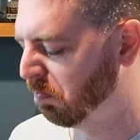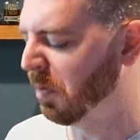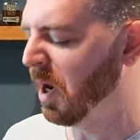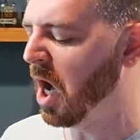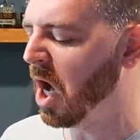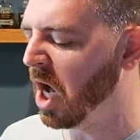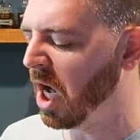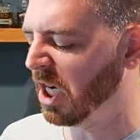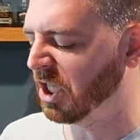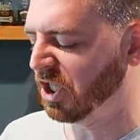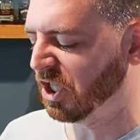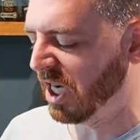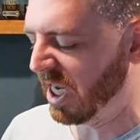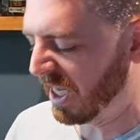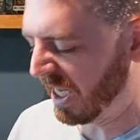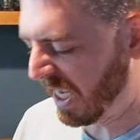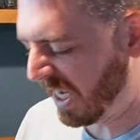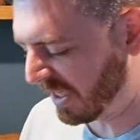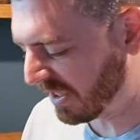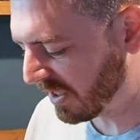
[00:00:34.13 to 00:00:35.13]
posh, I
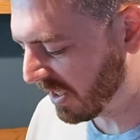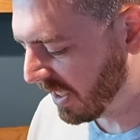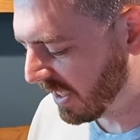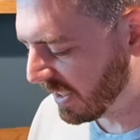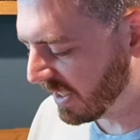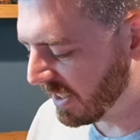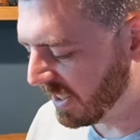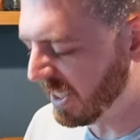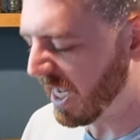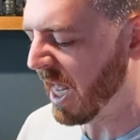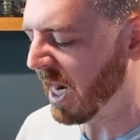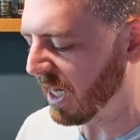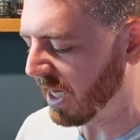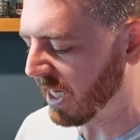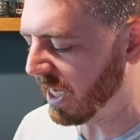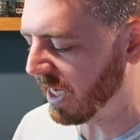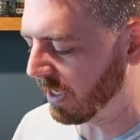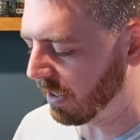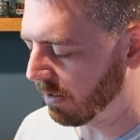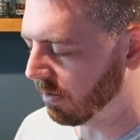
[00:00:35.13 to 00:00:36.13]
guess.
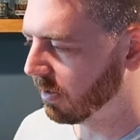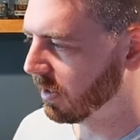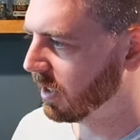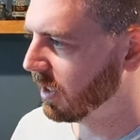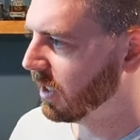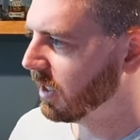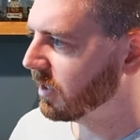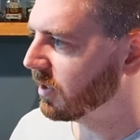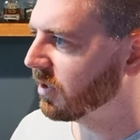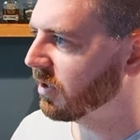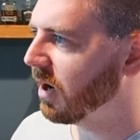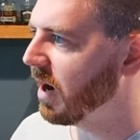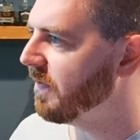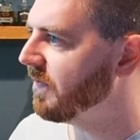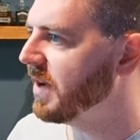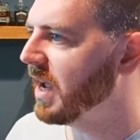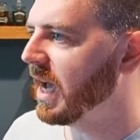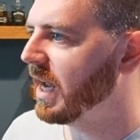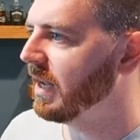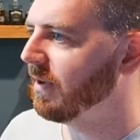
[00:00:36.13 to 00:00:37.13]
Dettling. So
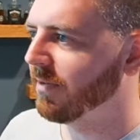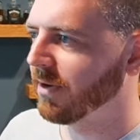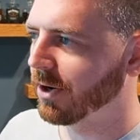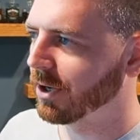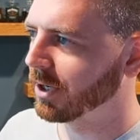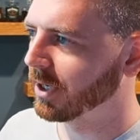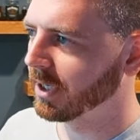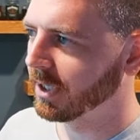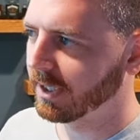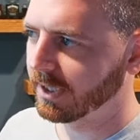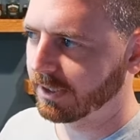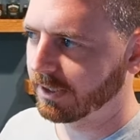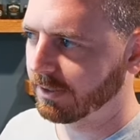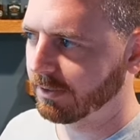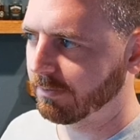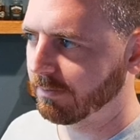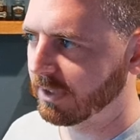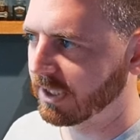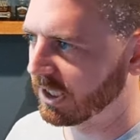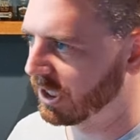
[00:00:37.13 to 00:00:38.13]
I've not even heard of
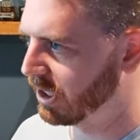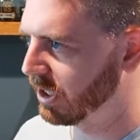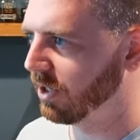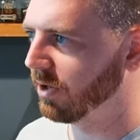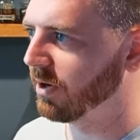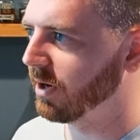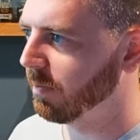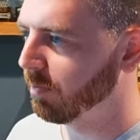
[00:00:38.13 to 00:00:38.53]
this distillery.